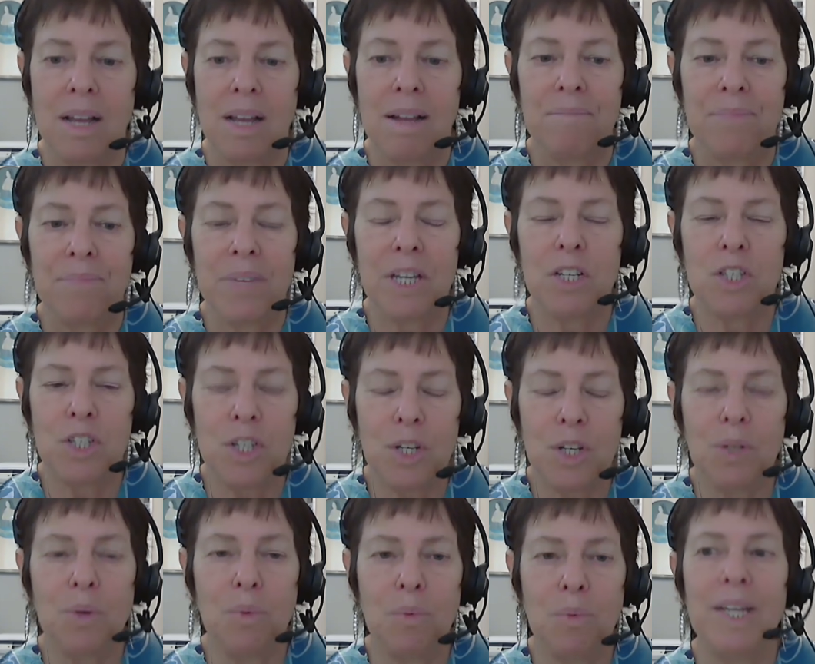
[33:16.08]
in
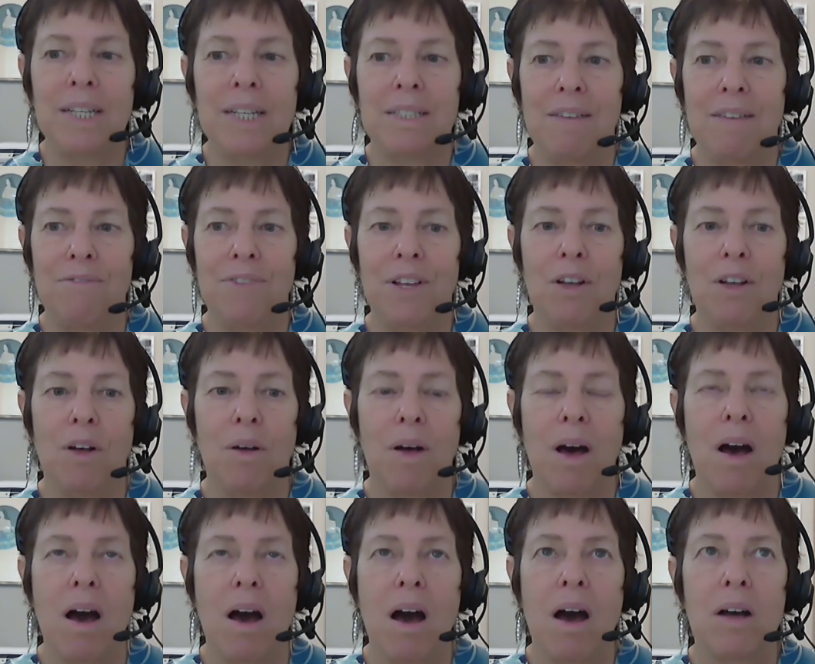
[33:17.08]
2 weeks they feel
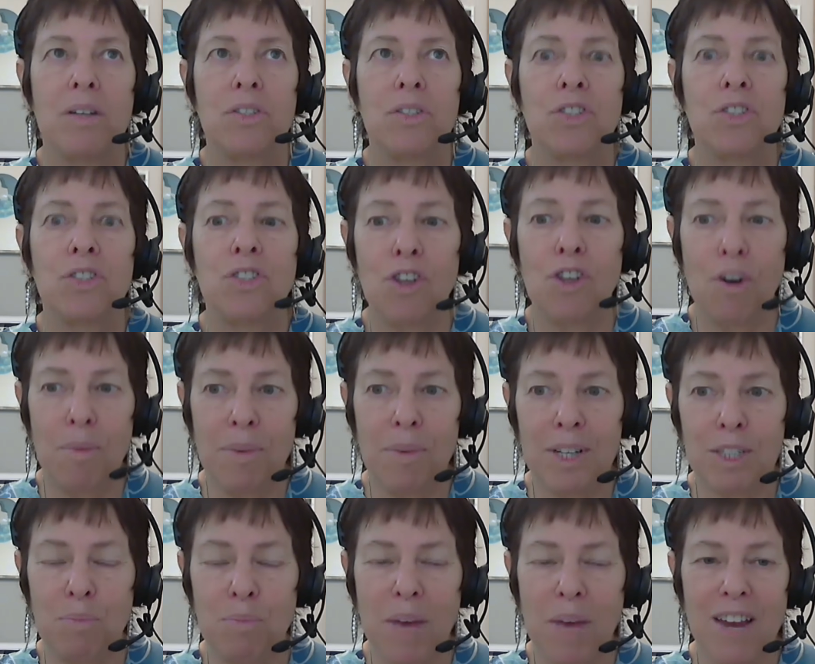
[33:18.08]
so
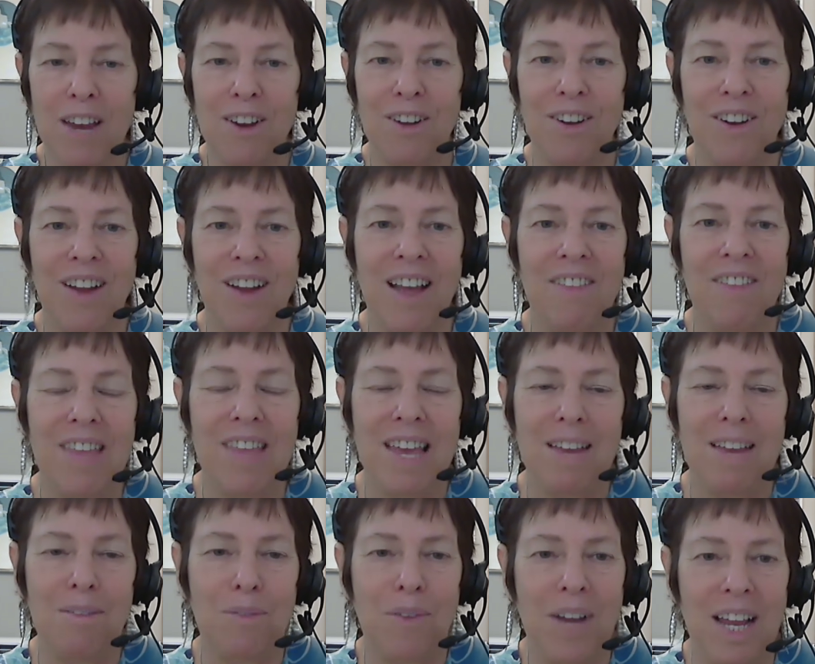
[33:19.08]
much better. And
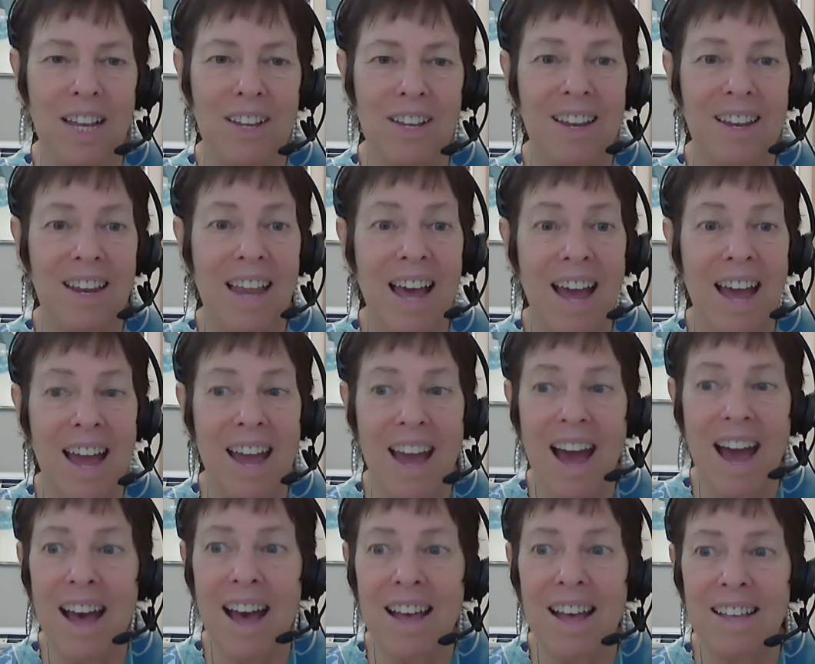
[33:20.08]
then when I
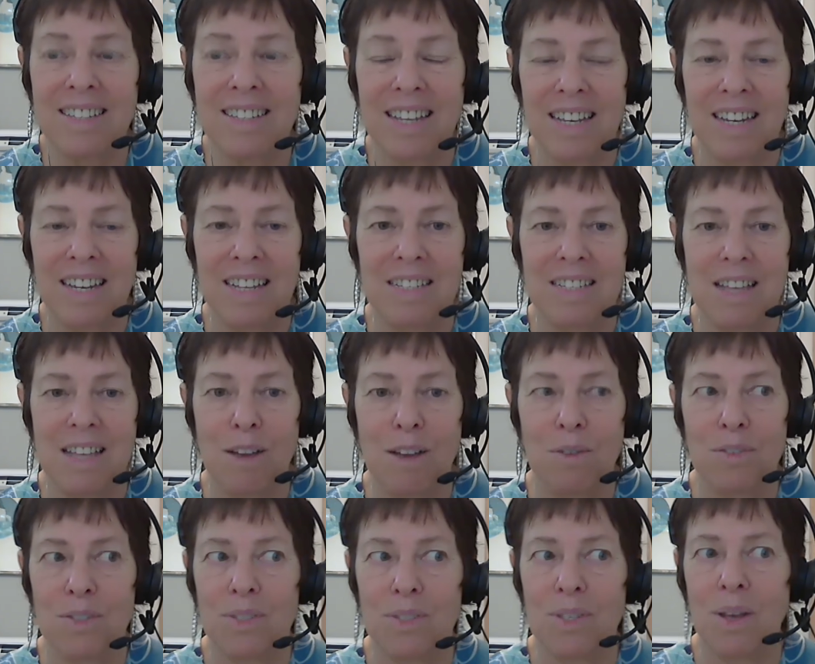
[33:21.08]
ask and I say,
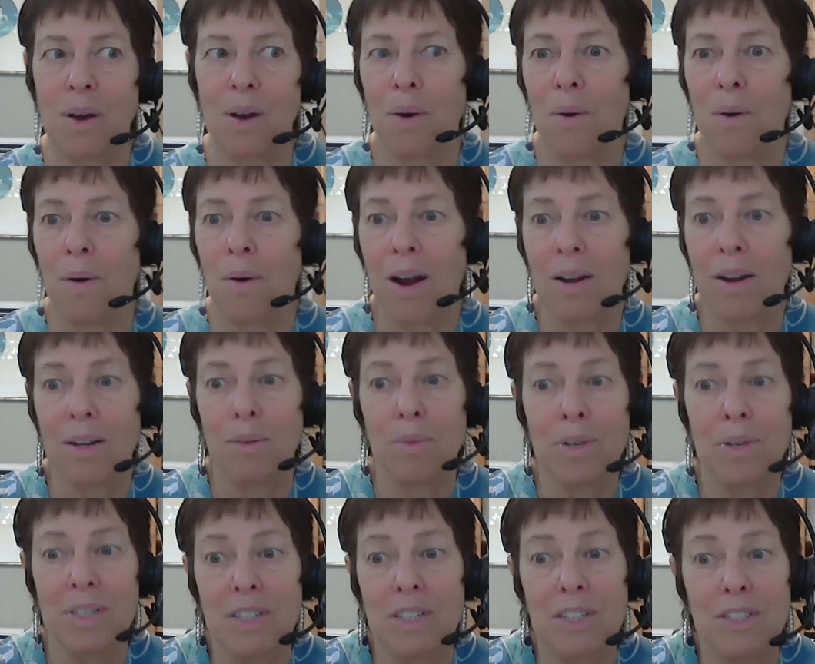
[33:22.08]
so are you
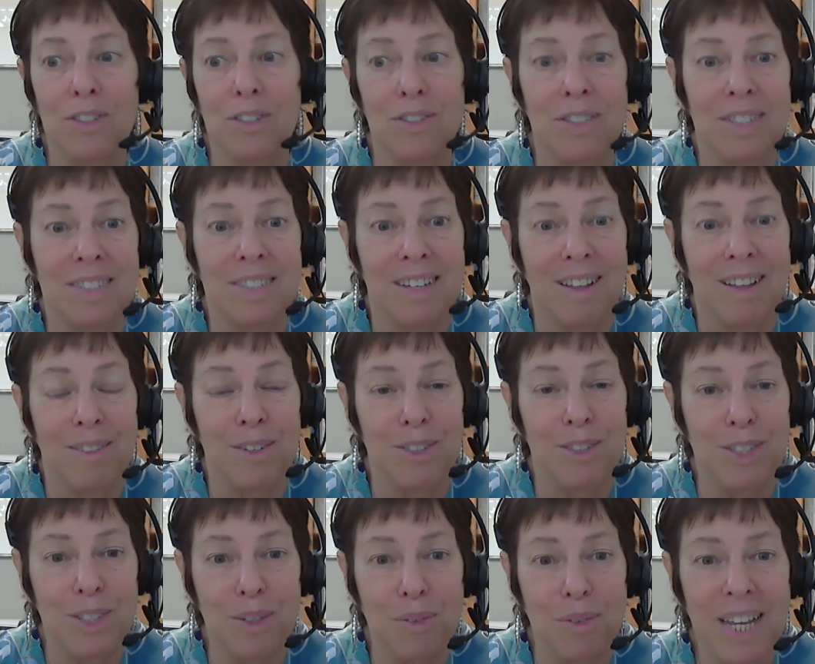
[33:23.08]
willing to do this another
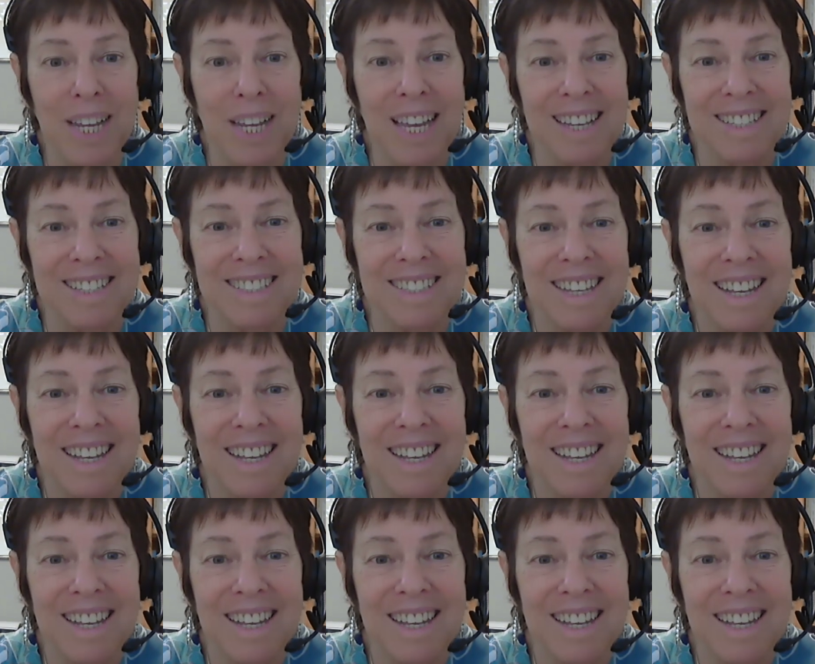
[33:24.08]
2 weeks?